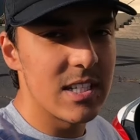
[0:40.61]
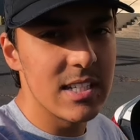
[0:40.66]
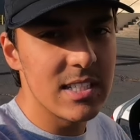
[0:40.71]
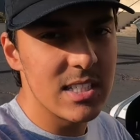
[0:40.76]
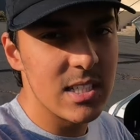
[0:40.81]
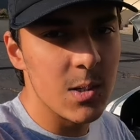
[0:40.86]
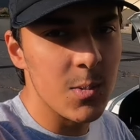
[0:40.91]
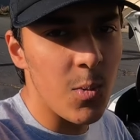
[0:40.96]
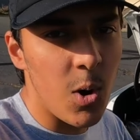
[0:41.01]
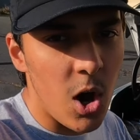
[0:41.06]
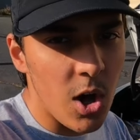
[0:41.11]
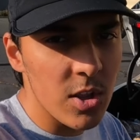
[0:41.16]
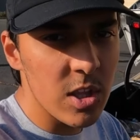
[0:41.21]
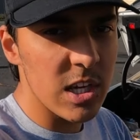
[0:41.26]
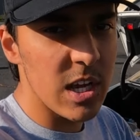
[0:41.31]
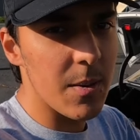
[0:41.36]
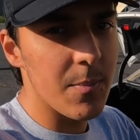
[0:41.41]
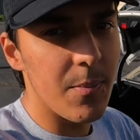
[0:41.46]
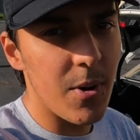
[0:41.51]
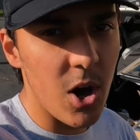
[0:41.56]
system, all
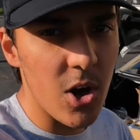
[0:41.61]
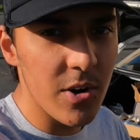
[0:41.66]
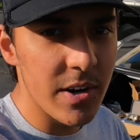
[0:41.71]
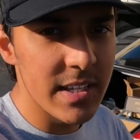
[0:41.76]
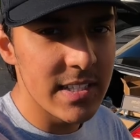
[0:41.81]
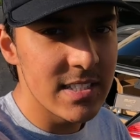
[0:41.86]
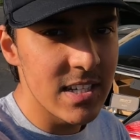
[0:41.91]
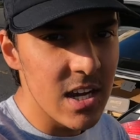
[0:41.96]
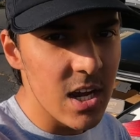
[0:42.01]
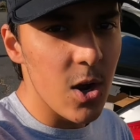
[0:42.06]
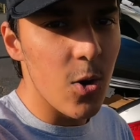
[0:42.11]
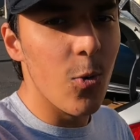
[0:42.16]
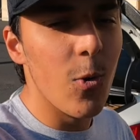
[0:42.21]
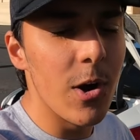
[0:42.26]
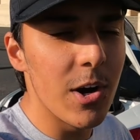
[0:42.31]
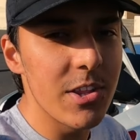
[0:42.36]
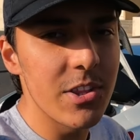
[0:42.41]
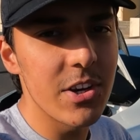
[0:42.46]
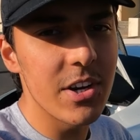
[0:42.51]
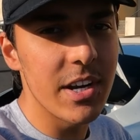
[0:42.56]
the components,
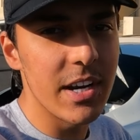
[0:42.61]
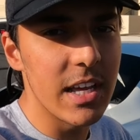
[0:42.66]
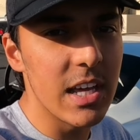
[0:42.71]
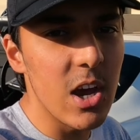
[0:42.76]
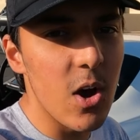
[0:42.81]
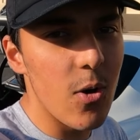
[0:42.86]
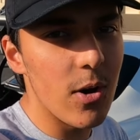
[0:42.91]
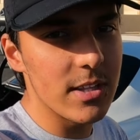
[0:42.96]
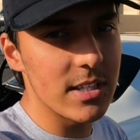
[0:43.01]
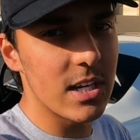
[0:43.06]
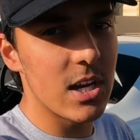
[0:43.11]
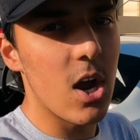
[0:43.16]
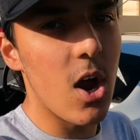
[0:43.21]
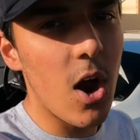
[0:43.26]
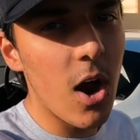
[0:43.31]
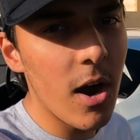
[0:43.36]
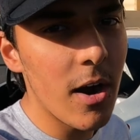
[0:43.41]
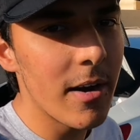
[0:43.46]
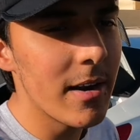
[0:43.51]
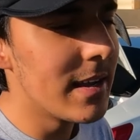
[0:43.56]
where they're going to go on the
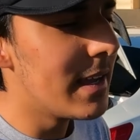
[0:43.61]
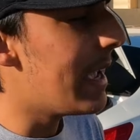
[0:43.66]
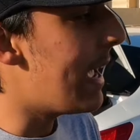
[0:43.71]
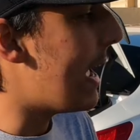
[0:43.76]
car,